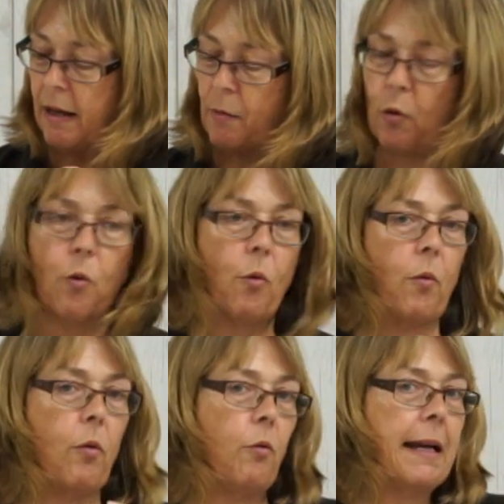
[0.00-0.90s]

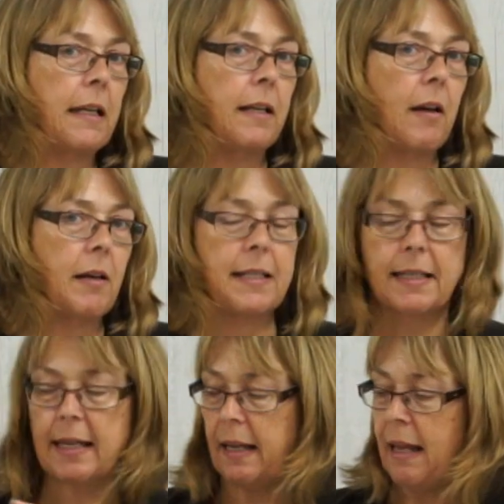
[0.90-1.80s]
or
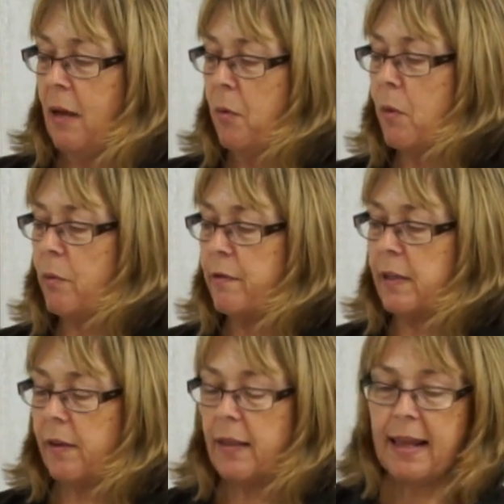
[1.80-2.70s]
recognising what we've
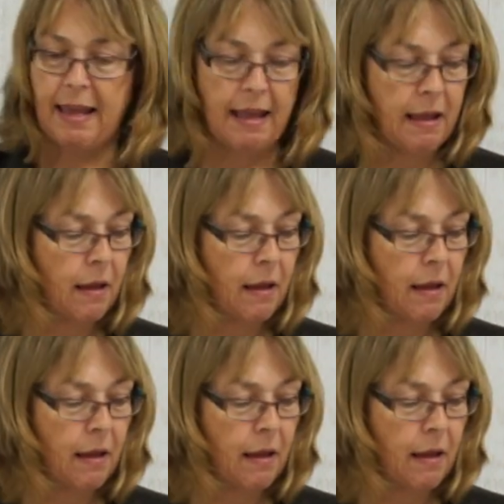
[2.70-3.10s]
done there,